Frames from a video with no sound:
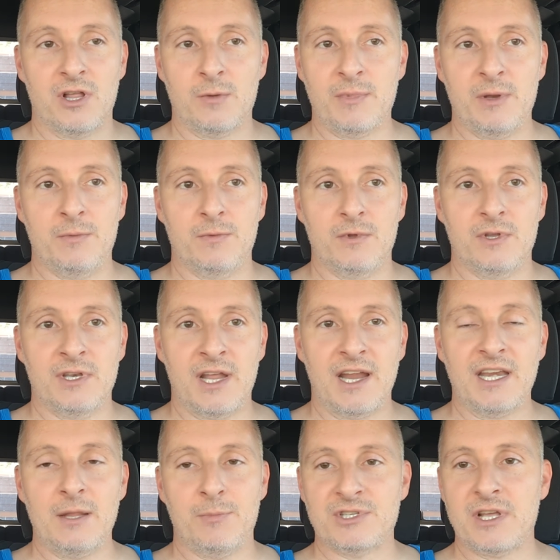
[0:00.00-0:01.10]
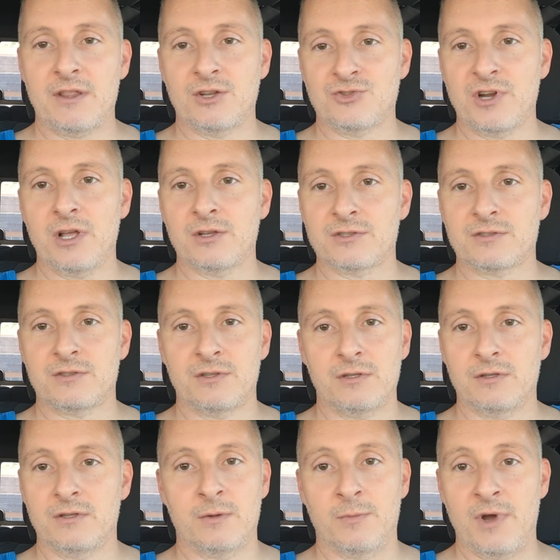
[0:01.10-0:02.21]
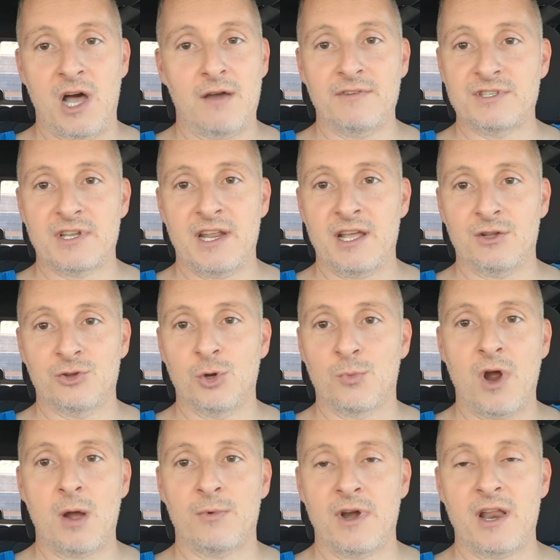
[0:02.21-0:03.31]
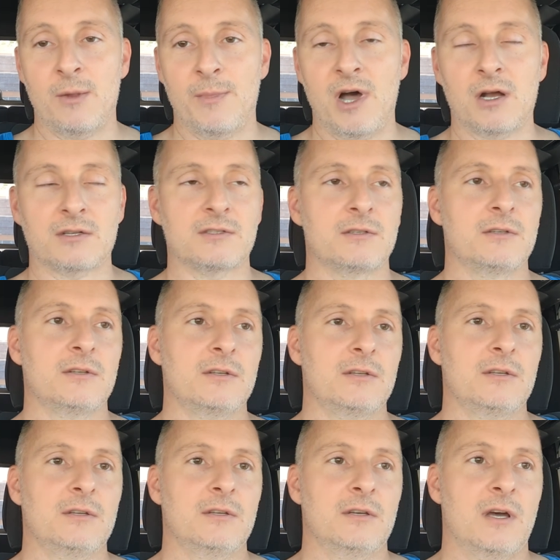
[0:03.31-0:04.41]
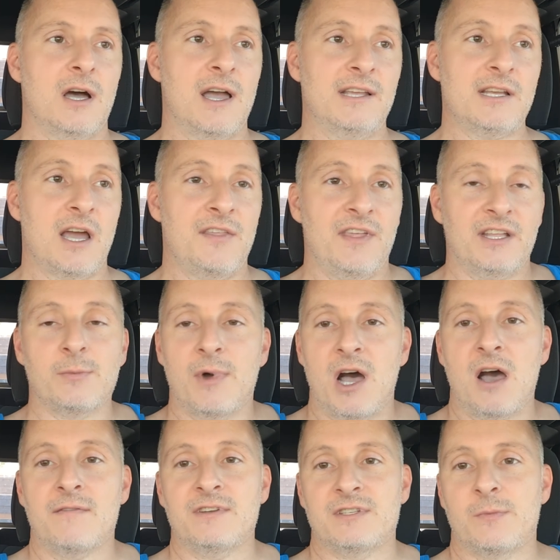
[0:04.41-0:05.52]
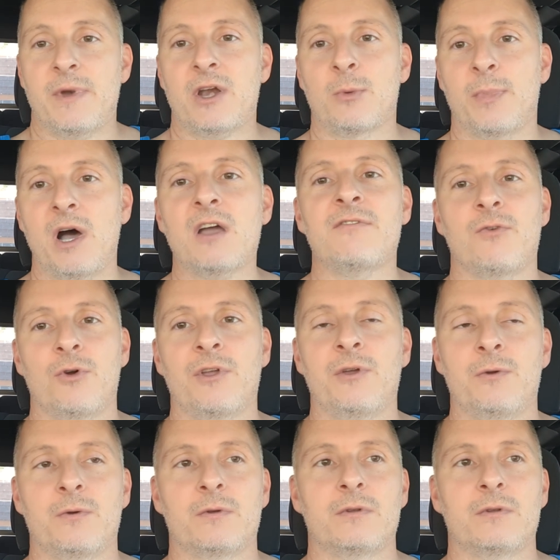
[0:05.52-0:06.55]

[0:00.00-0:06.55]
I mean, 90% of the trails, the Mojave's going to handle no problem right out of the box. I think the Mojave's the better buy for you.